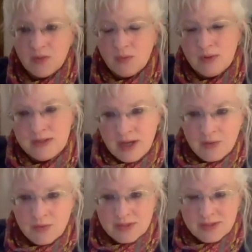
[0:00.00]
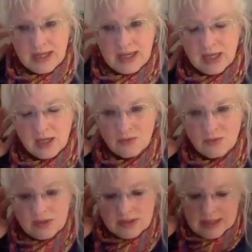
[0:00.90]
And what Sy was saying
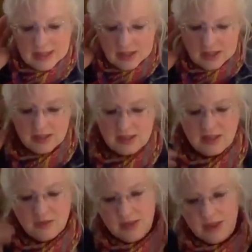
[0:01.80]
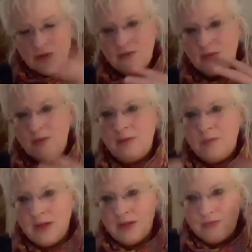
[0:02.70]
was like, it's easy to be overwhelmed,
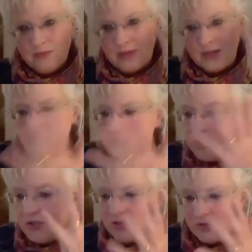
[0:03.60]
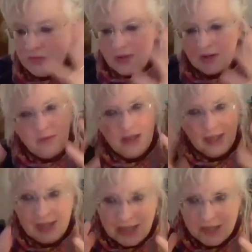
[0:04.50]
but if we each do what we
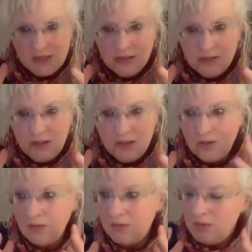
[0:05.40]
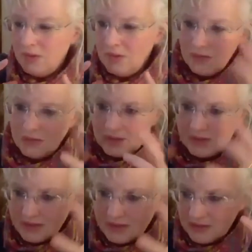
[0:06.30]
can, you know,
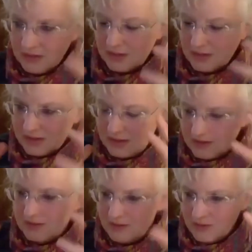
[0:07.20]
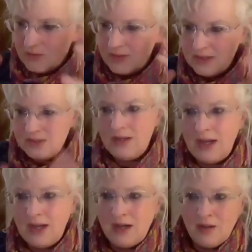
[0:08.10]
it's, it's going to
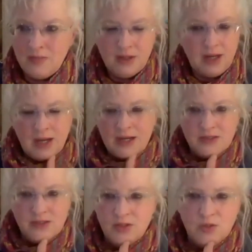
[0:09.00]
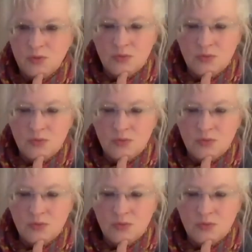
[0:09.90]
add up. It has to.